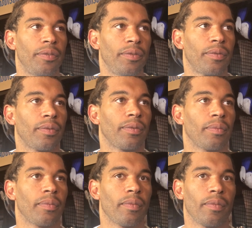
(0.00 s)
can
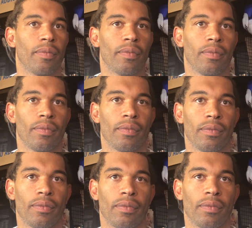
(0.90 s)
the momentum do
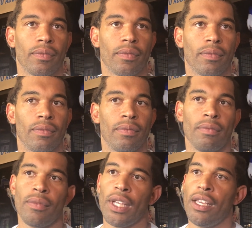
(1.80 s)
for the team
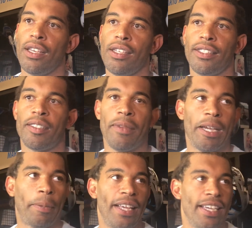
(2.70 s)
when well, like just
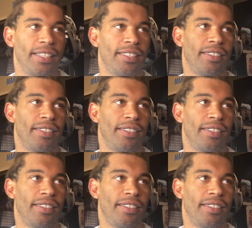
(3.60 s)
make plays.